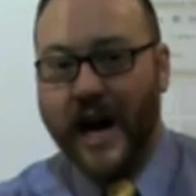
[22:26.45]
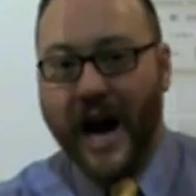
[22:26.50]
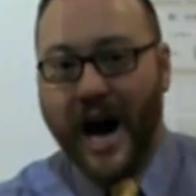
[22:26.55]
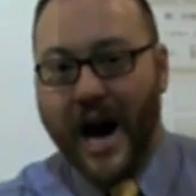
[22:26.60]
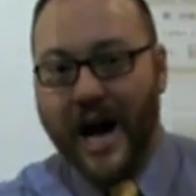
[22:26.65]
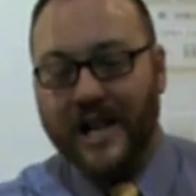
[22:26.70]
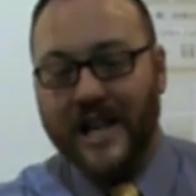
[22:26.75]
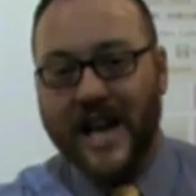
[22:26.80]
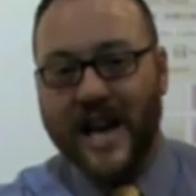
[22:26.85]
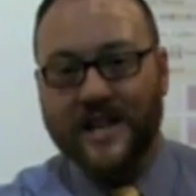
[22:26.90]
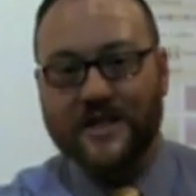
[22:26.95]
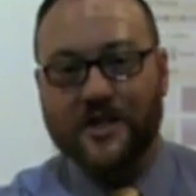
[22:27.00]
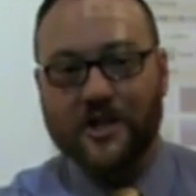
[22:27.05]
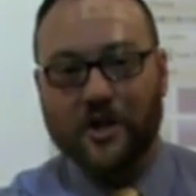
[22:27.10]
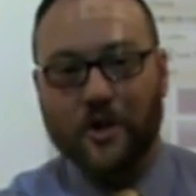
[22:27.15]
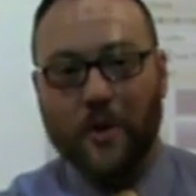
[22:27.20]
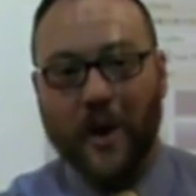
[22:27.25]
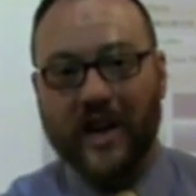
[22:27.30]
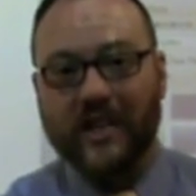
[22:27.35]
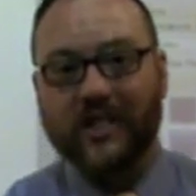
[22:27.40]
I'll answer
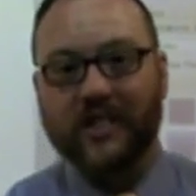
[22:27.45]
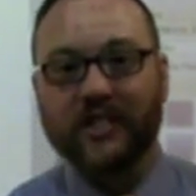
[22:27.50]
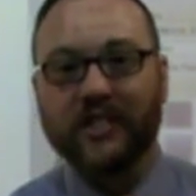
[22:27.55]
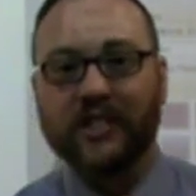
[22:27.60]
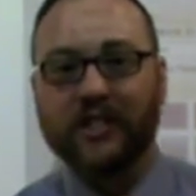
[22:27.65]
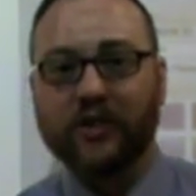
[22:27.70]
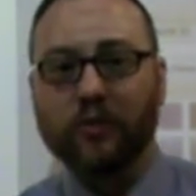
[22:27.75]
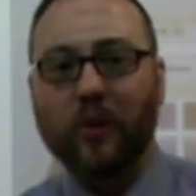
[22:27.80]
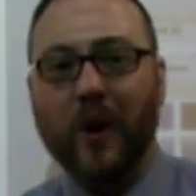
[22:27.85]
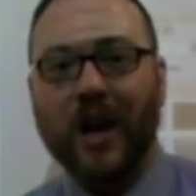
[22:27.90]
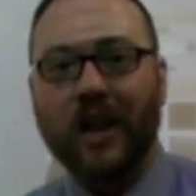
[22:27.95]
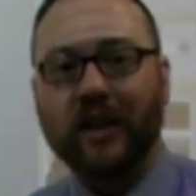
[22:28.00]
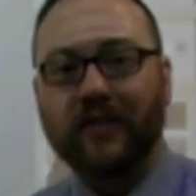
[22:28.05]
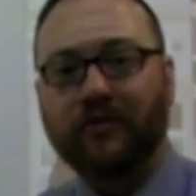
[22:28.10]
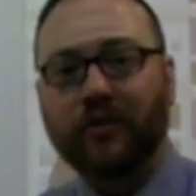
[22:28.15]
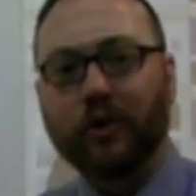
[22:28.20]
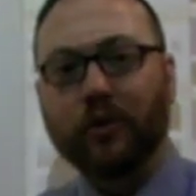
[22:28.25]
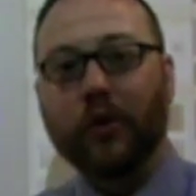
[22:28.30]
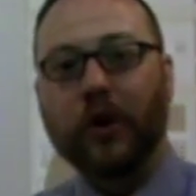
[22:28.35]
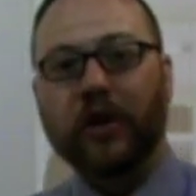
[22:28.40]
questions as well.
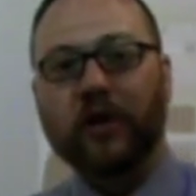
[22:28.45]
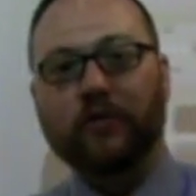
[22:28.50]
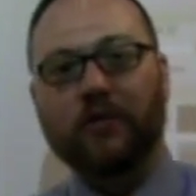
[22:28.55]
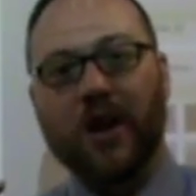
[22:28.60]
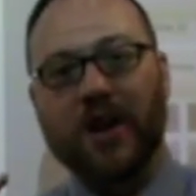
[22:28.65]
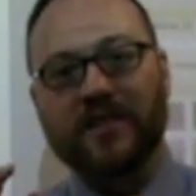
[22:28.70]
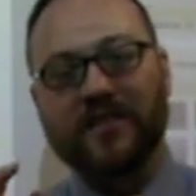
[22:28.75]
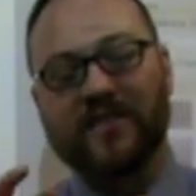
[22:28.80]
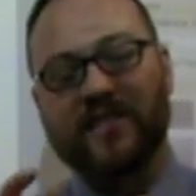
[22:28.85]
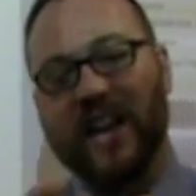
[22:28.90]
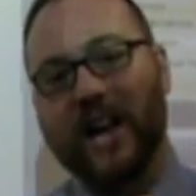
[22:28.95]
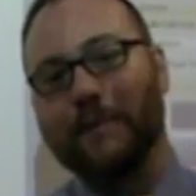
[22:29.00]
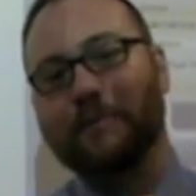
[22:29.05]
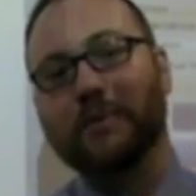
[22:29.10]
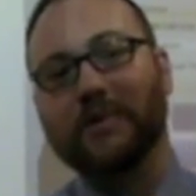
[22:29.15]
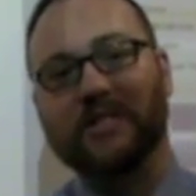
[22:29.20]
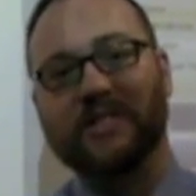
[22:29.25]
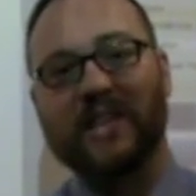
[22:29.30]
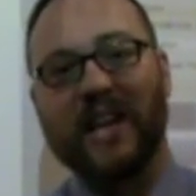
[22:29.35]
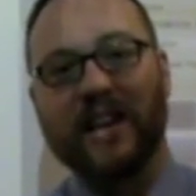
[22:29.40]
If you want to run
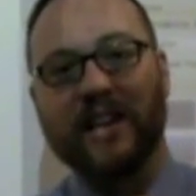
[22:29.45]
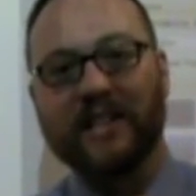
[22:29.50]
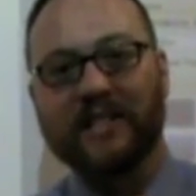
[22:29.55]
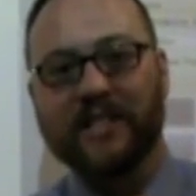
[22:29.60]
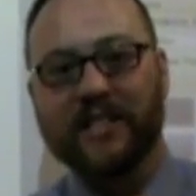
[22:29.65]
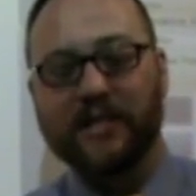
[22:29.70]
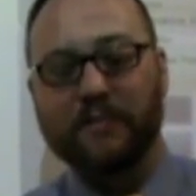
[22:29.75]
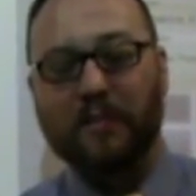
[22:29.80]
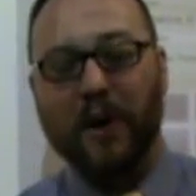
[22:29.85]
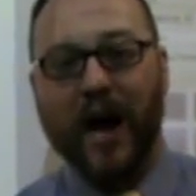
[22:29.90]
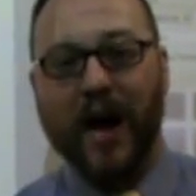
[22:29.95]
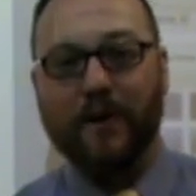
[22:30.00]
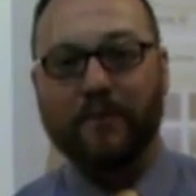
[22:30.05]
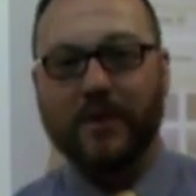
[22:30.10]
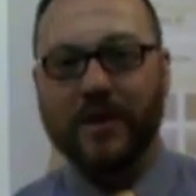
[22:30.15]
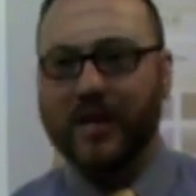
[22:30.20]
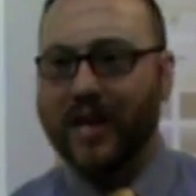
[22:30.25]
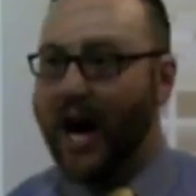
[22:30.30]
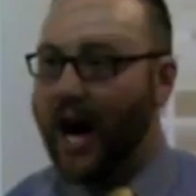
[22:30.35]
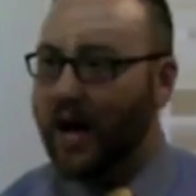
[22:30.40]
sample sentences by
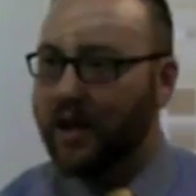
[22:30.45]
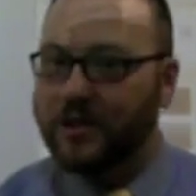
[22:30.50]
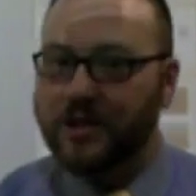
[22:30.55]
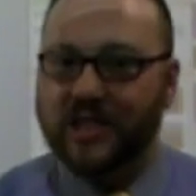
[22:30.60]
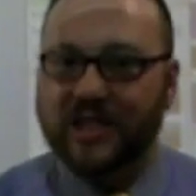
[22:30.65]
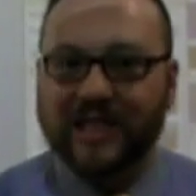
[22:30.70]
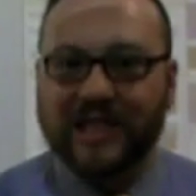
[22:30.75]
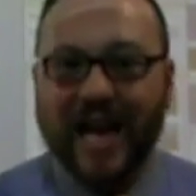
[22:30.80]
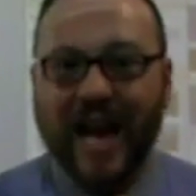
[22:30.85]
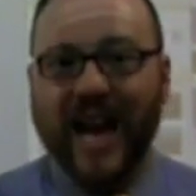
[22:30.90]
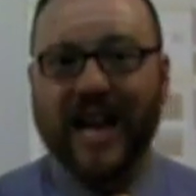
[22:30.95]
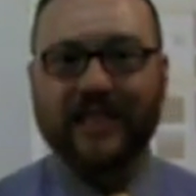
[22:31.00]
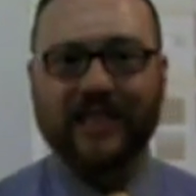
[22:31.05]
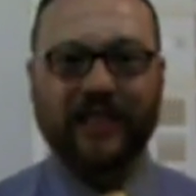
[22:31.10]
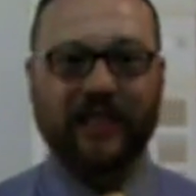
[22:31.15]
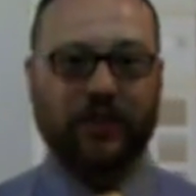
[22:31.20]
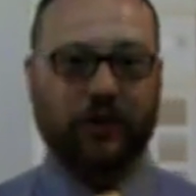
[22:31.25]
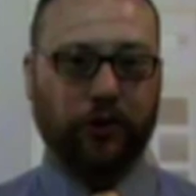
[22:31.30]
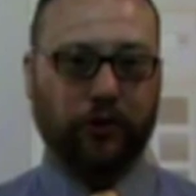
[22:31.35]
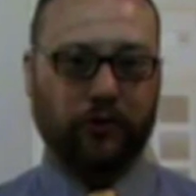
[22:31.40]
me, I'll
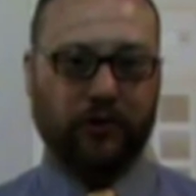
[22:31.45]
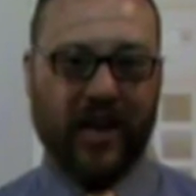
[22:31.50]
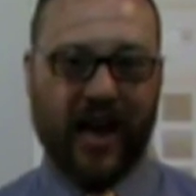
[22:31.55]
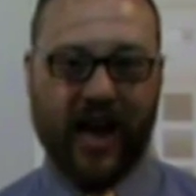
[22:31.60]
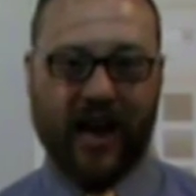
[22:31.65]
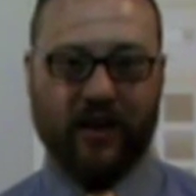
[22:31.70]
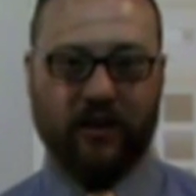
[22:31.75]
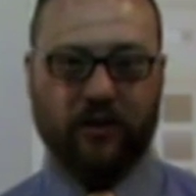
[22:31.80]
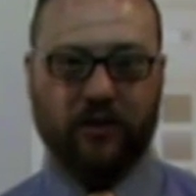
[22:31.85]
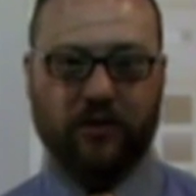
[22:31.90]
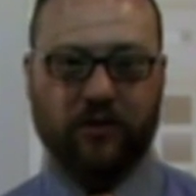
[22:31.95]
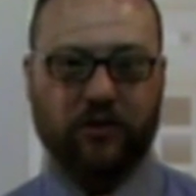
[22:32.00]
gladly do that.